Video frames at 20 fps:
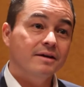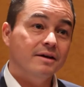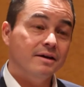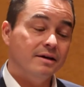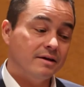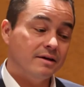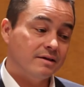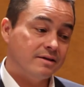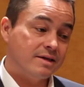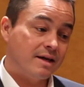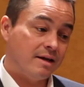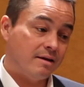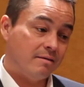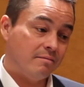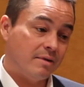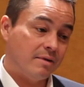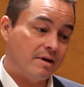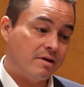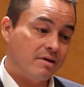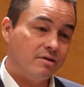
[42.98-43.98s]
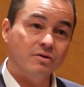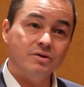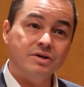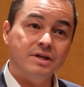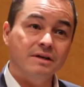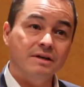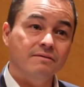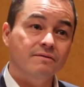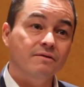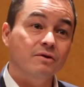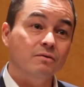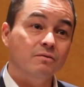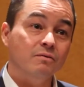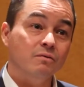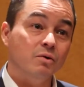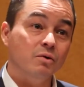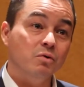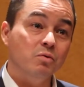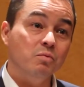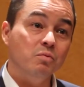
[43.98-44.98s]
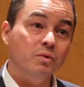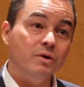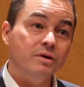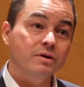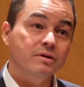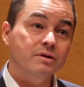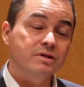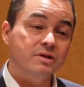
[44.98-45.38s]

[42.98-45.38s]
in a 10 by 13 foot room with